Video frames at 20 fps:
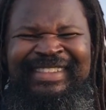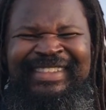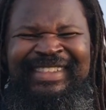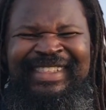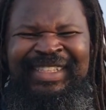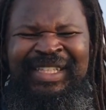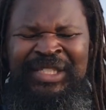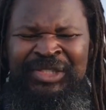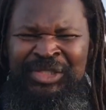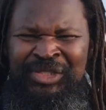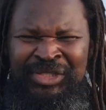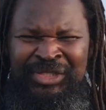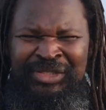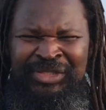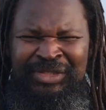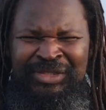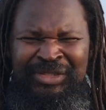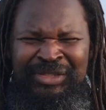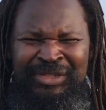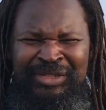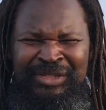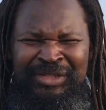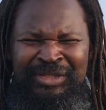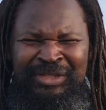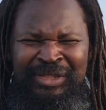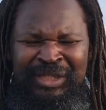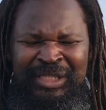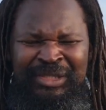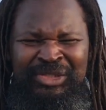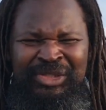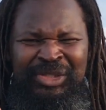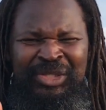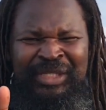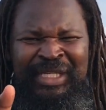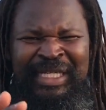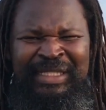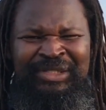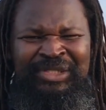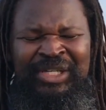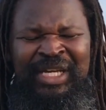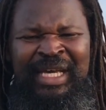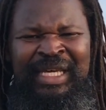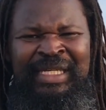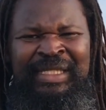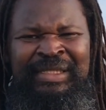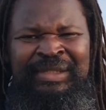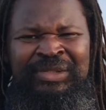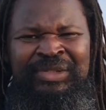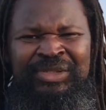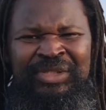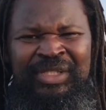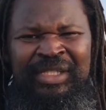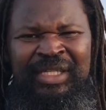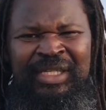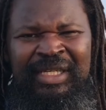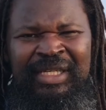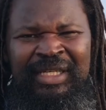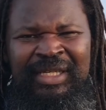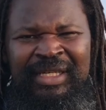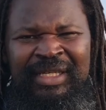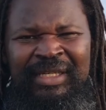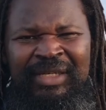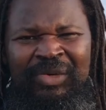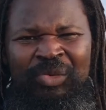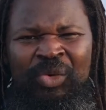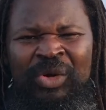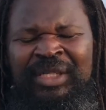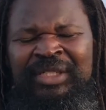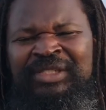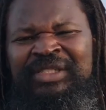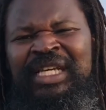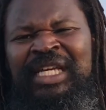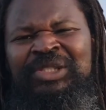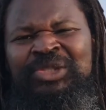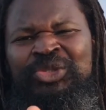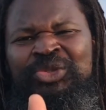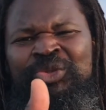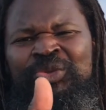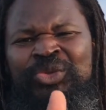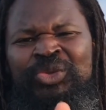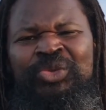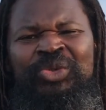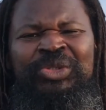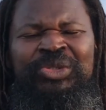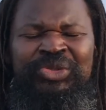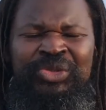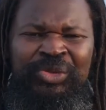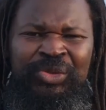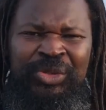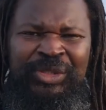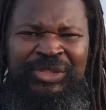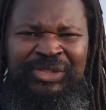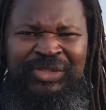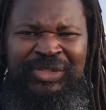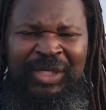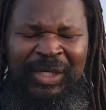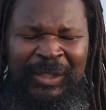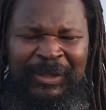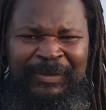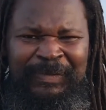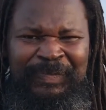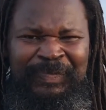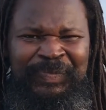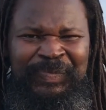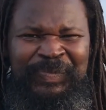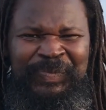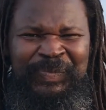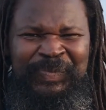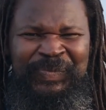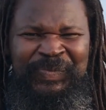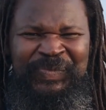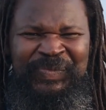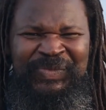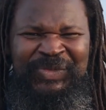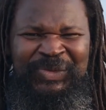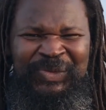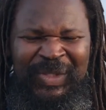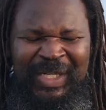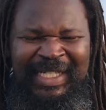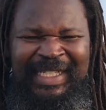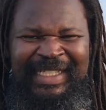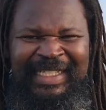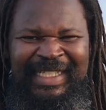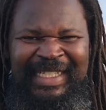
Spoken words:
Let's look at change. Where does that truly start? Right?